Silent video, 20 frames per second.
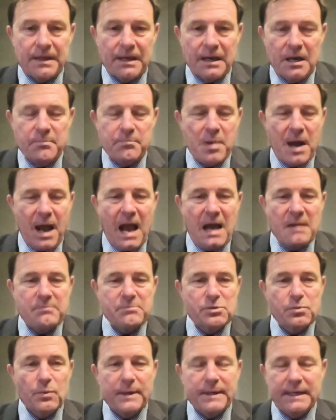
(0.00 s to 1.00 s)
And
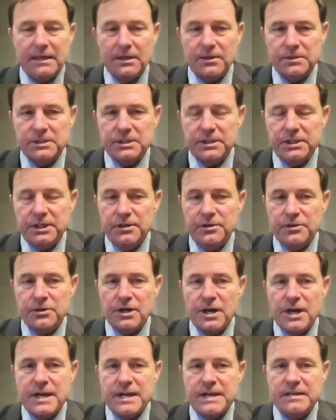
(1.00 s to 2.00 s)
perhaps when he looked at
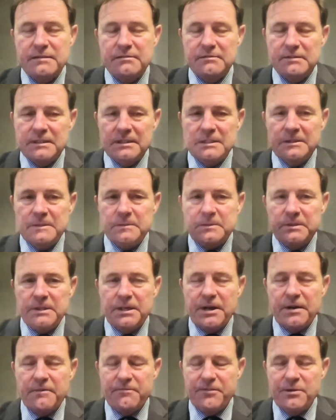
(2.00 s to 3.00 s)
Ukraine,
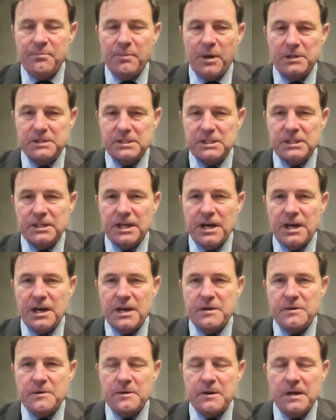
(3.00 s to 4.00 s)
a few months
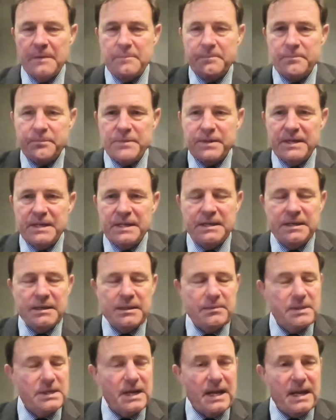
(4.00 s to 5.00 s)
ago,
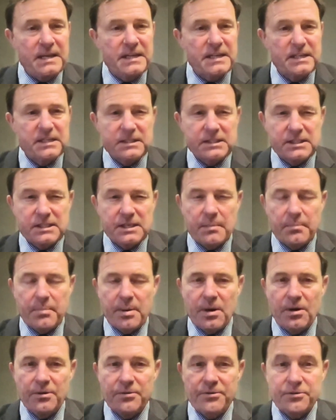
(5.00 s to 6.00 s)
he didn't see a
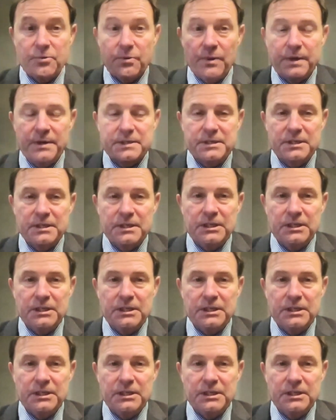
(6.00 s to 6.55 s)
path to it.